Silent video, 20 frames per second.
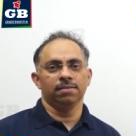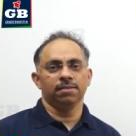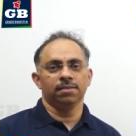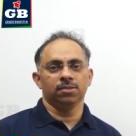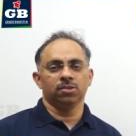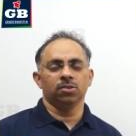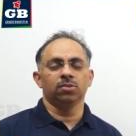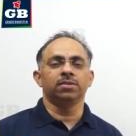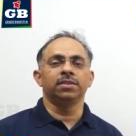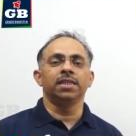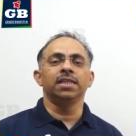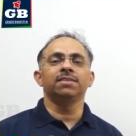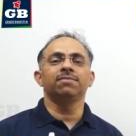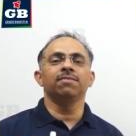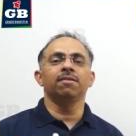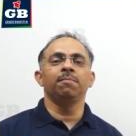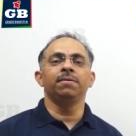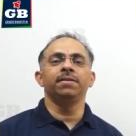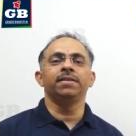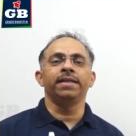So, this
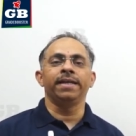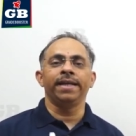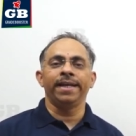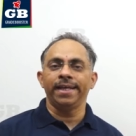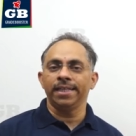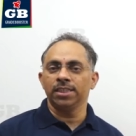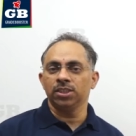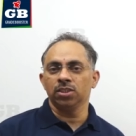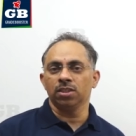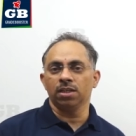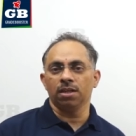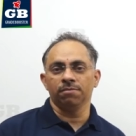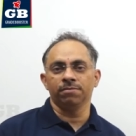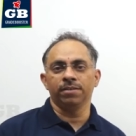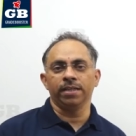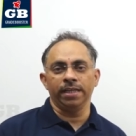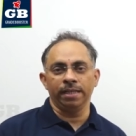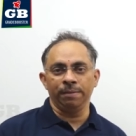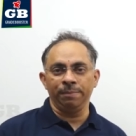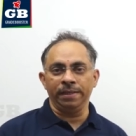will be the nature of
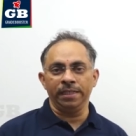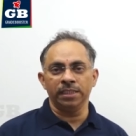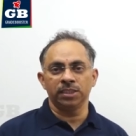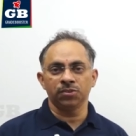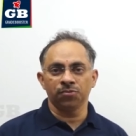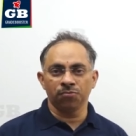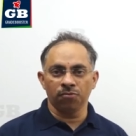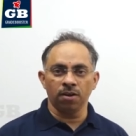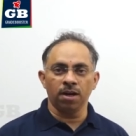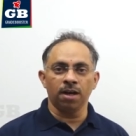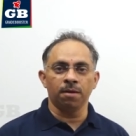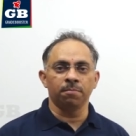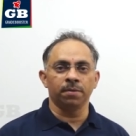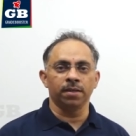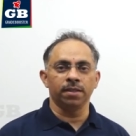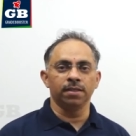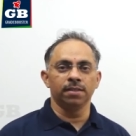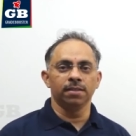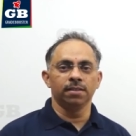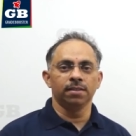the image formed